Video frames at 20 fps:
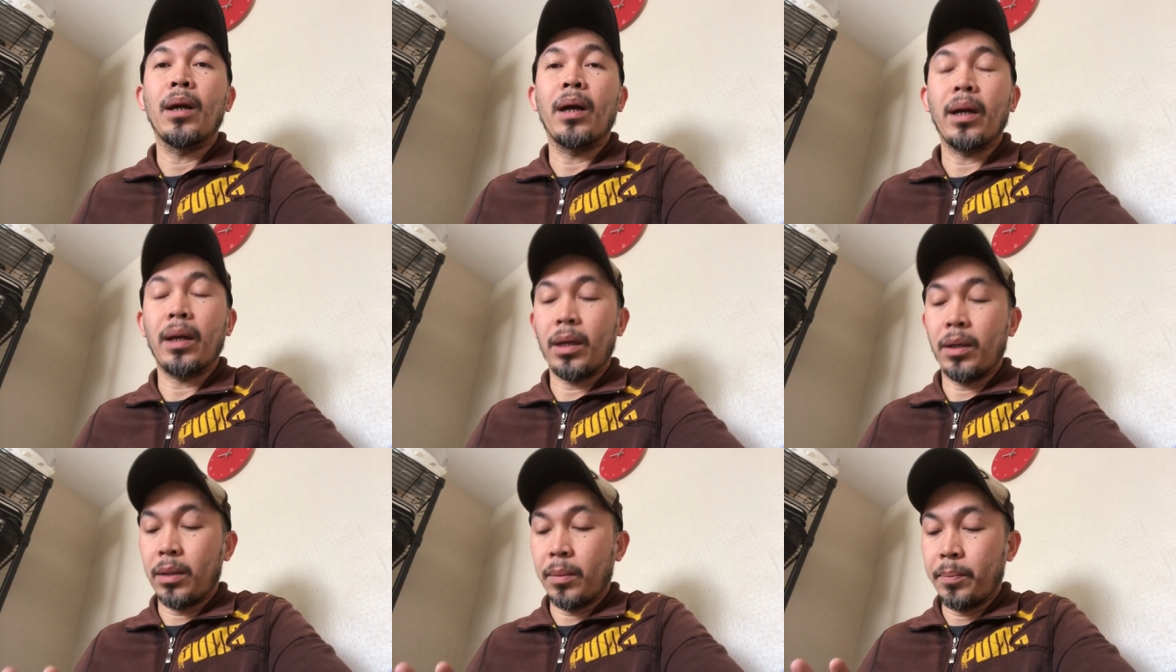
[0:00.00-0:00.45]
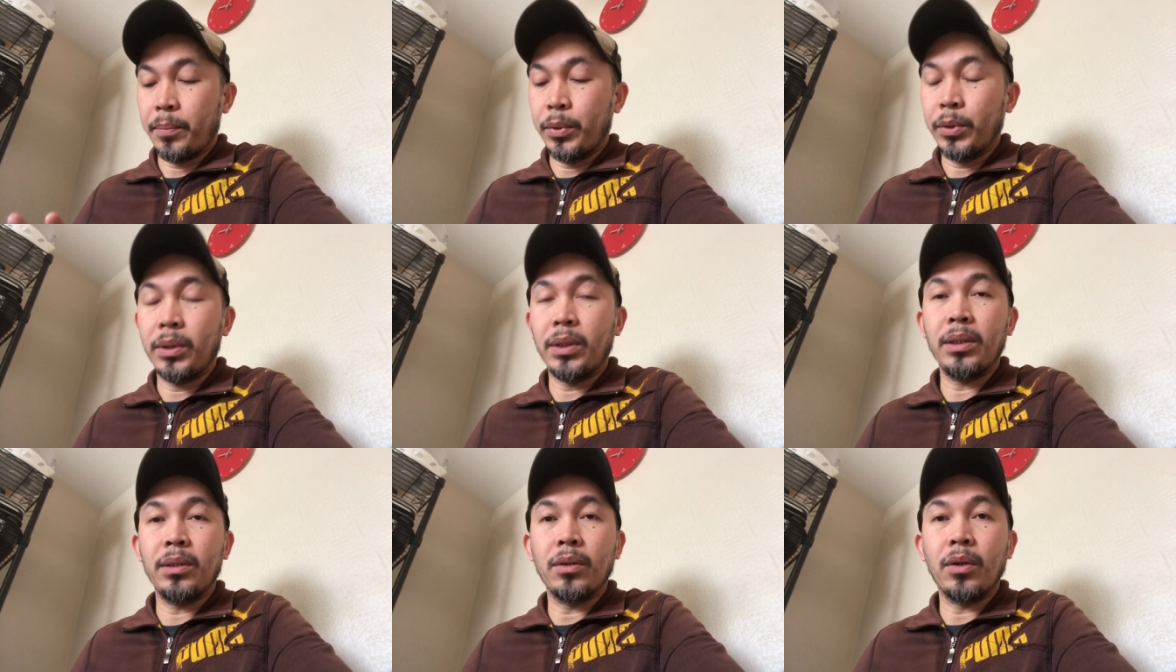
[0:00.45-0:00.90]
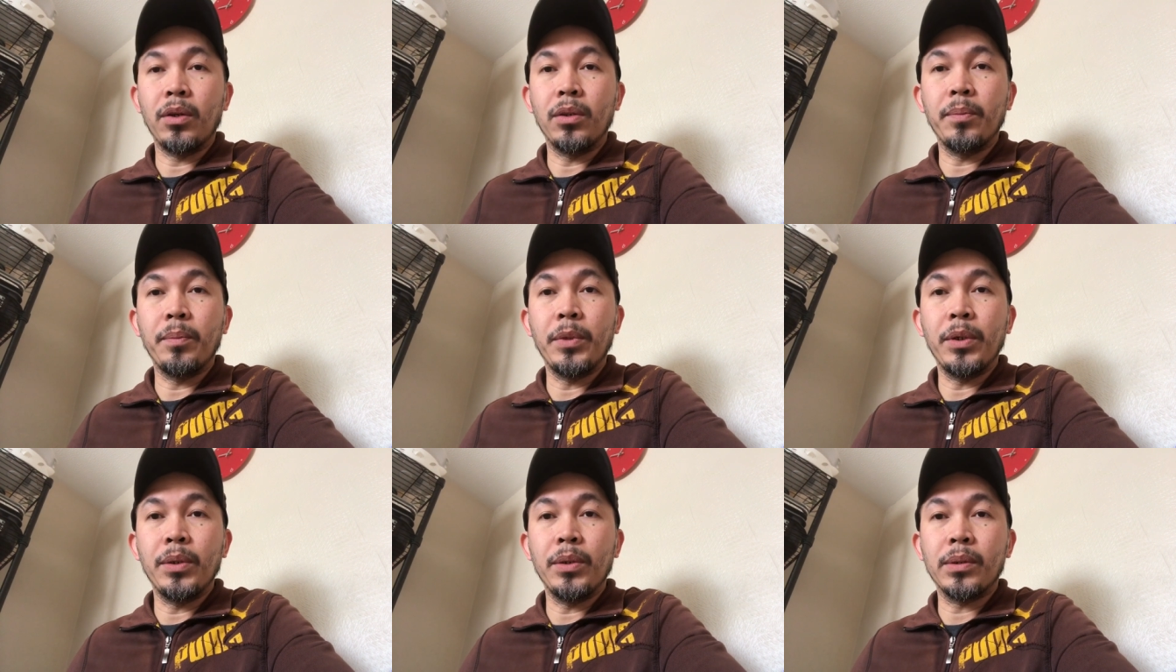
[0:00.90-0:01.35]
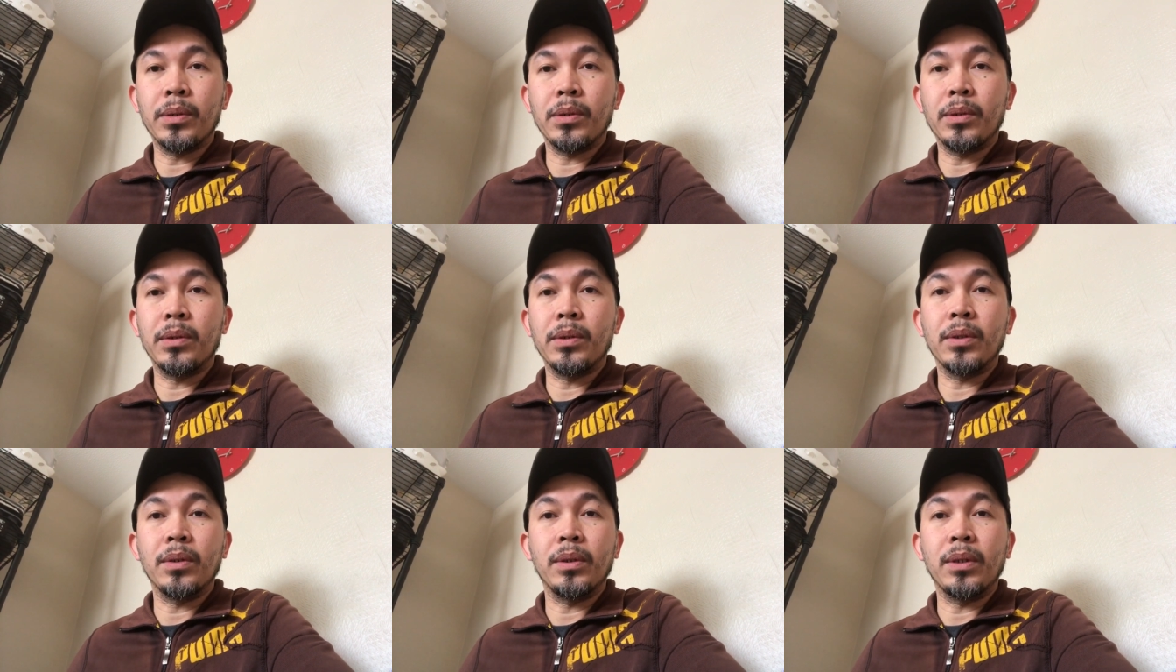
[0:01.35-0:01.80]
I can put it on
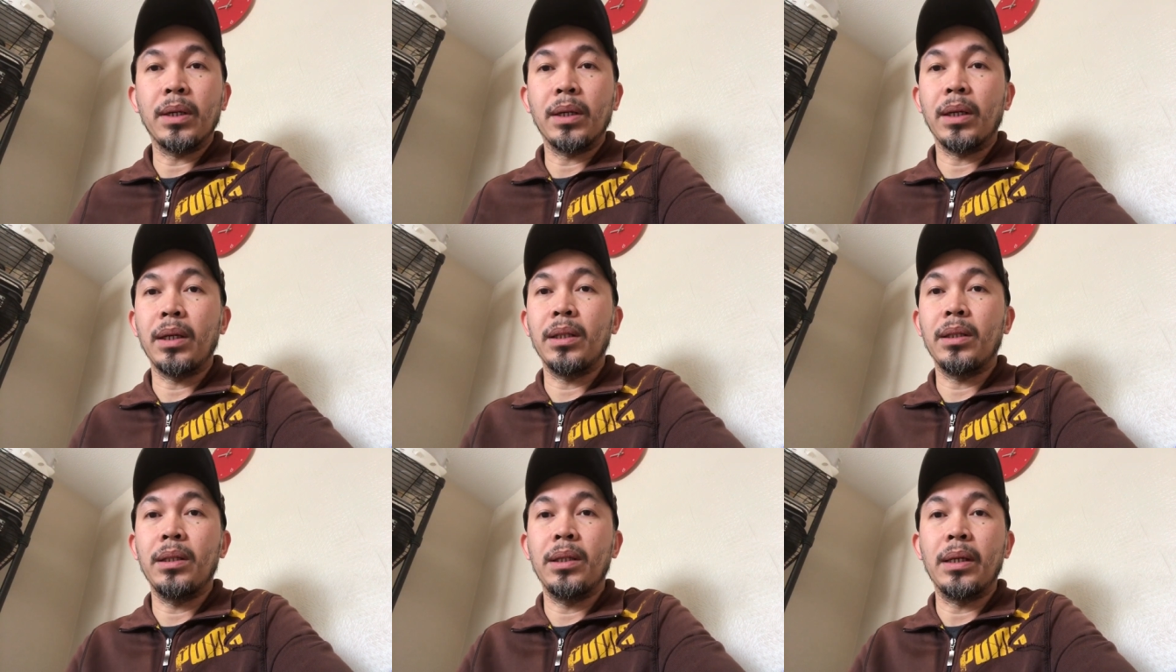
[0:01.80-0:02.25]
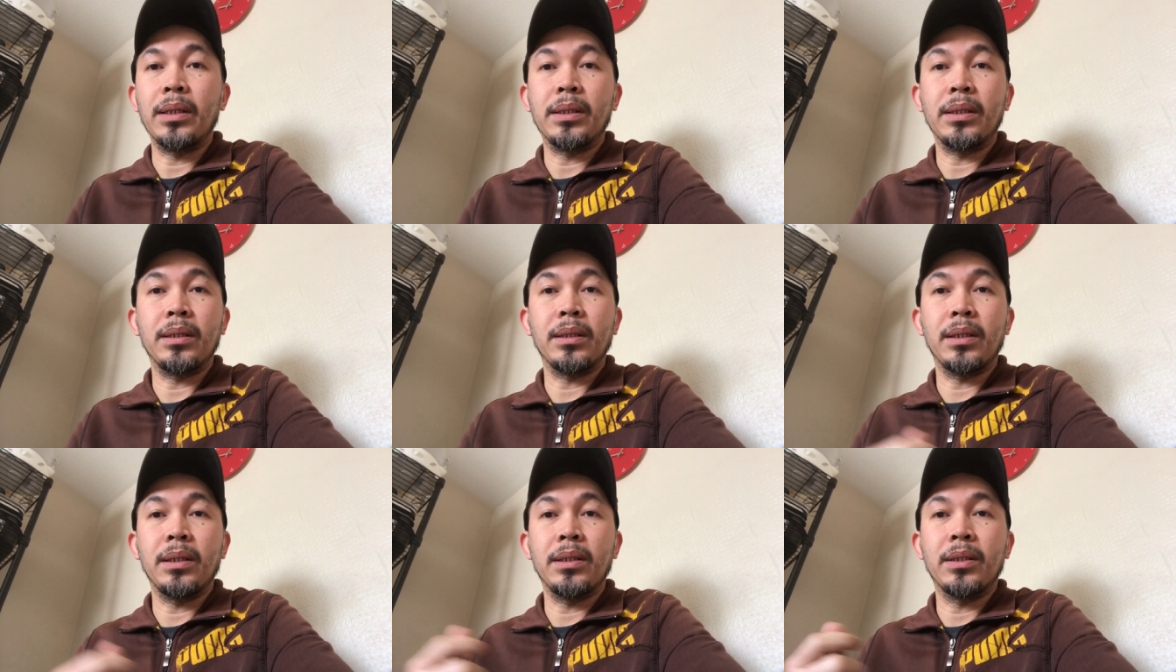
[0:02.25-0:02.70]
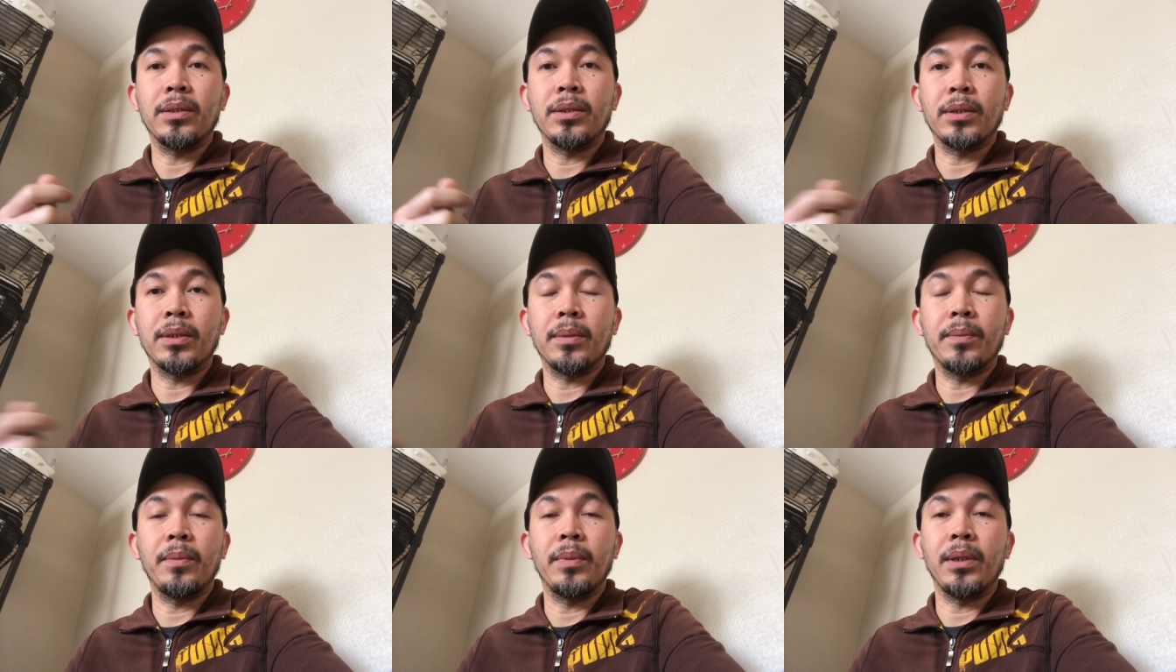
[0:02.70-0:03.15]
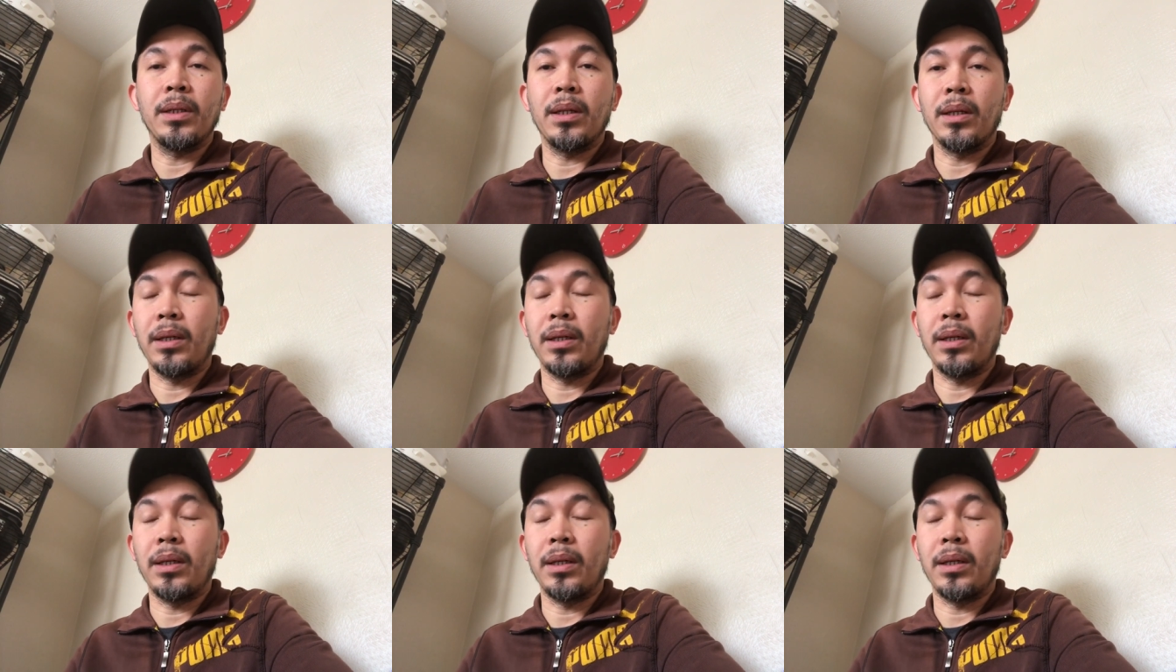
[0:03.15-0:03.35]
mute so that it doesn't disturb